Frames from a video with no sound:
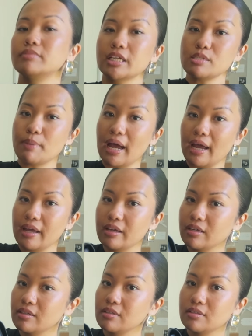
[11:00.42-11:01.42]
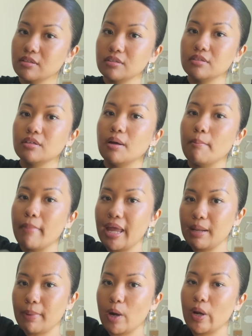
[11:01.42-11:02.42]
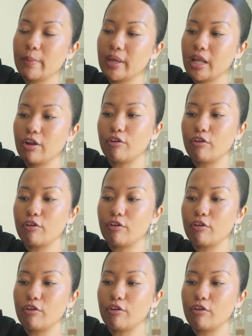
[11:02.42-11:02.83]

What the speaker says: this bag, made by women